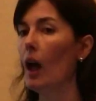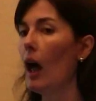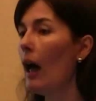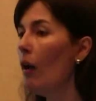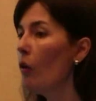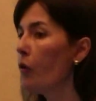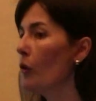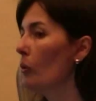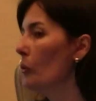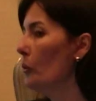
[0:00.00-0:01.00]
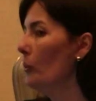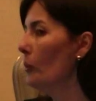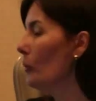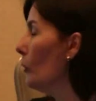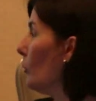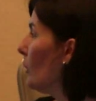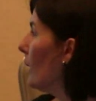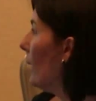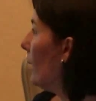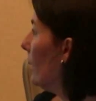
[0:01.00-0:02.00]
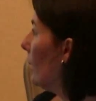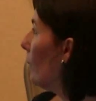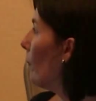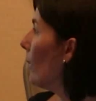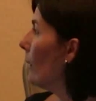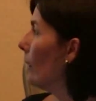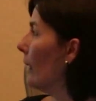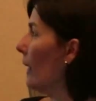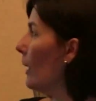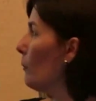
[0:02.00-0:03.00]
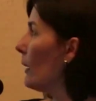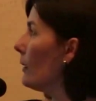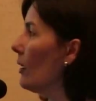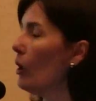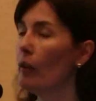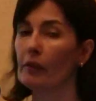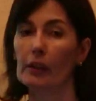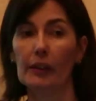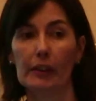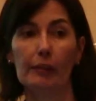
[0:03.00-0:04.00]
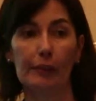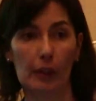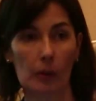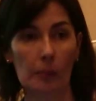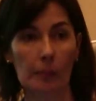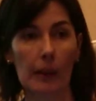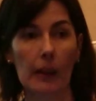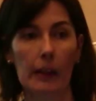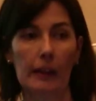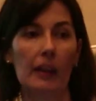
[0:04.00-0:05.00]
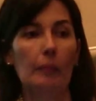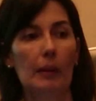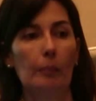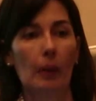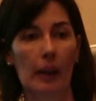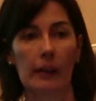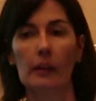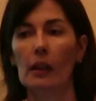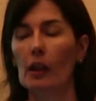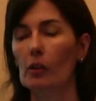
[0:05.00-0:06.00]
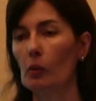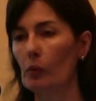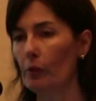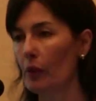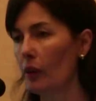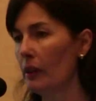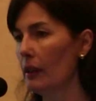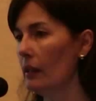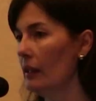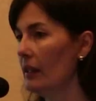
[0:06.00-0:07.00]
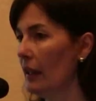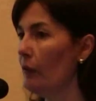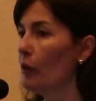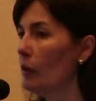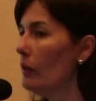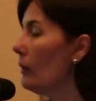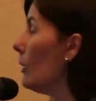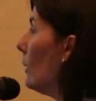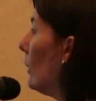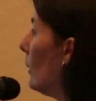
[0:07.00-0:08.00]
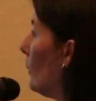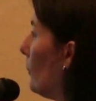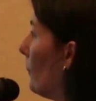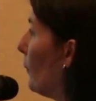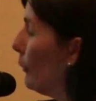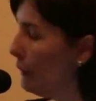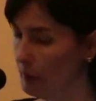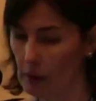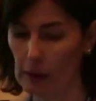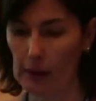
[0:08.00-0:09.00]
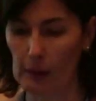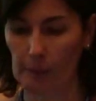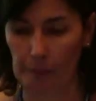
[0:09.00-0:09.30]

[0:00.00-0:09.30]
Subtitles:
also to study the dynamics of the tear film. It can be applied in several fields.